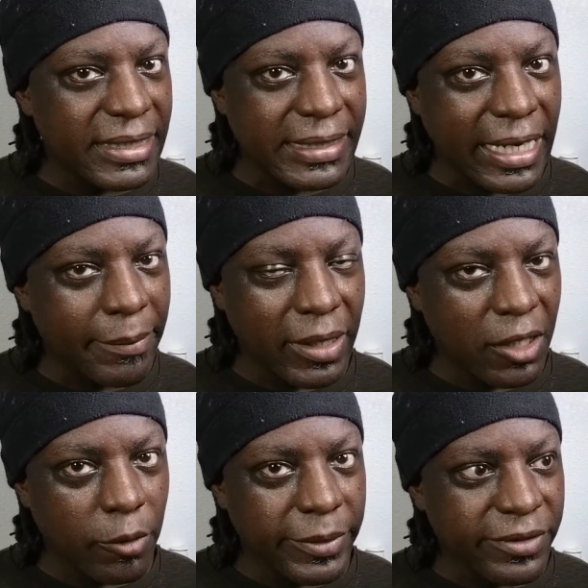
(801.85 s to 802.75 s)
It can't be
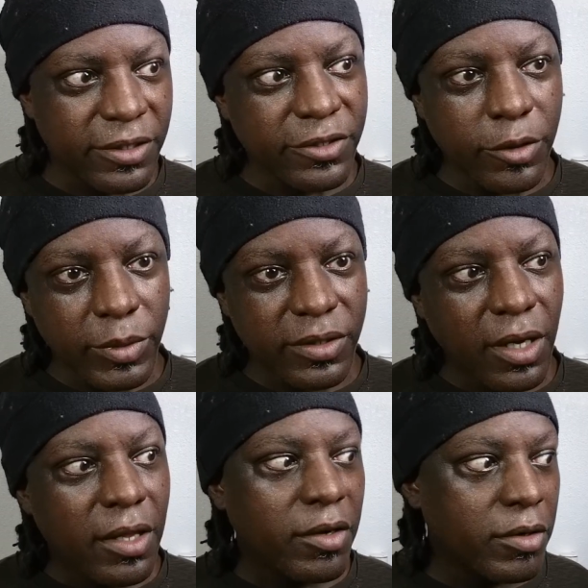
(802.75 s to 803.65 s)
humans, because humans,
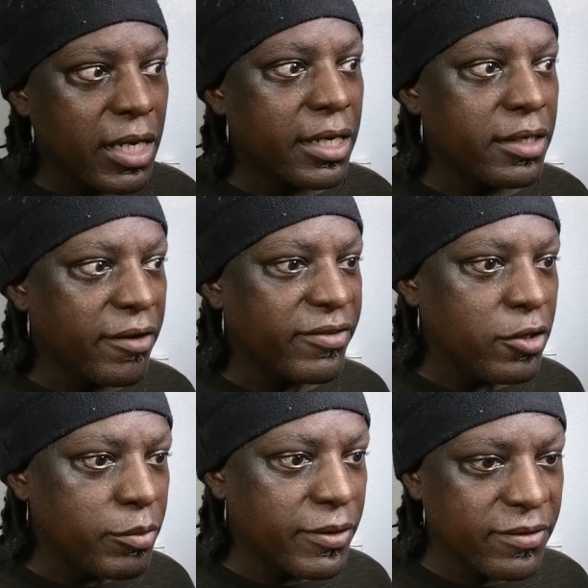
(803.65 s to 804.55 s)
there are not enough
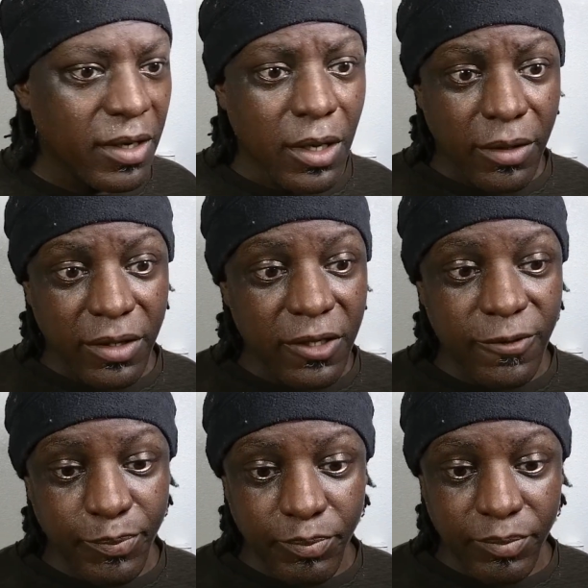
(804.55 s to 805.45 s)
humans. These